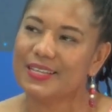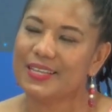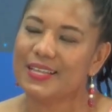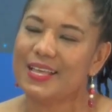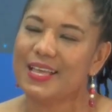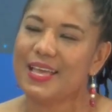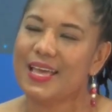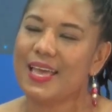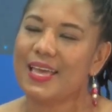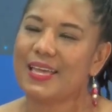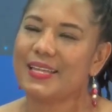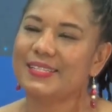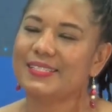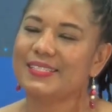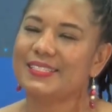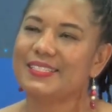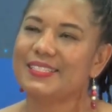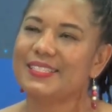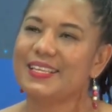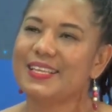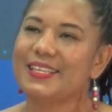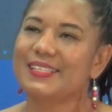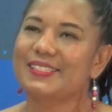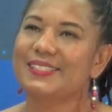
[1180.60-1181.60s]
And
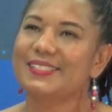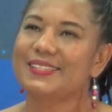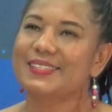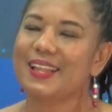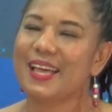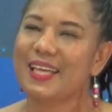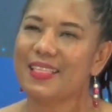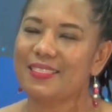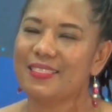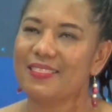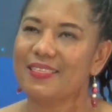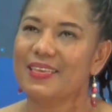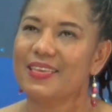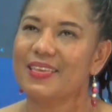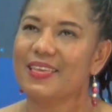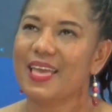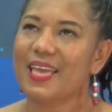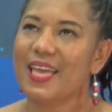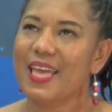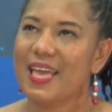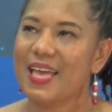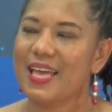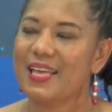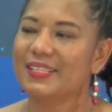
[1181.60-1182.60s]
there's nothing
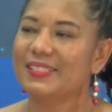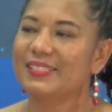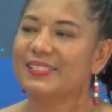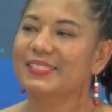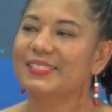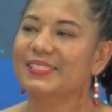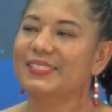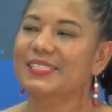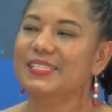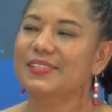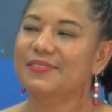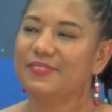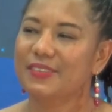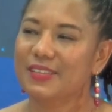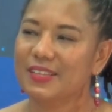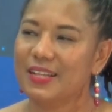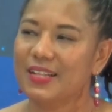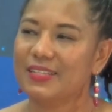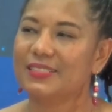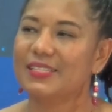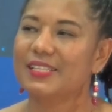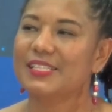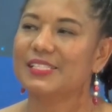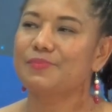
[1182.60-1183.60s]
as
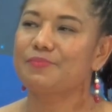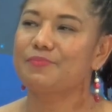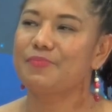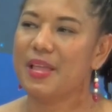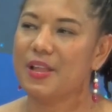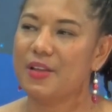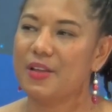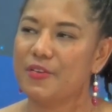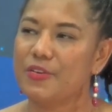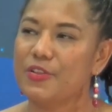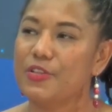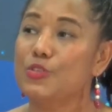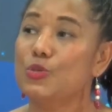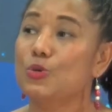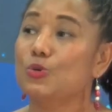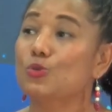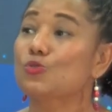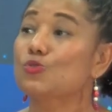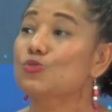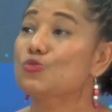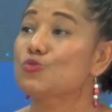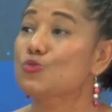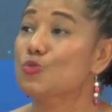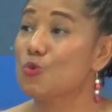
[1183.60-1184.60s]
difficult as burying your
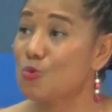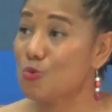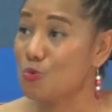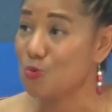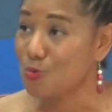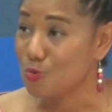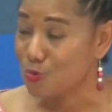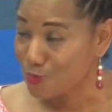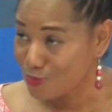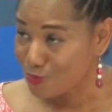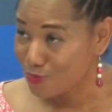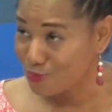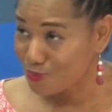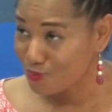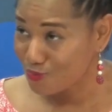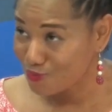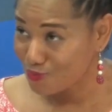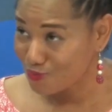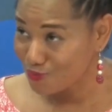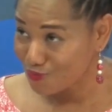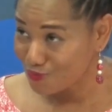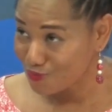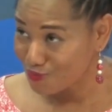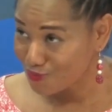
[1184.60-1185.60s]
soul.
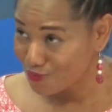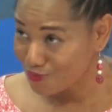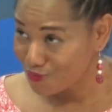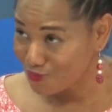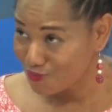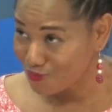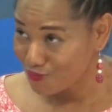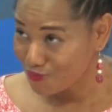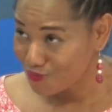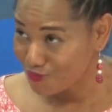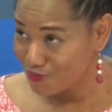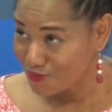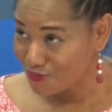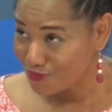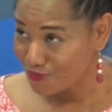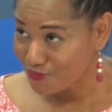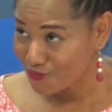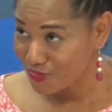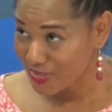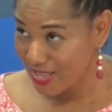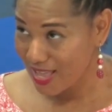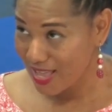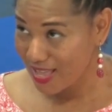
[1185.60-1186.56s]
Yeah.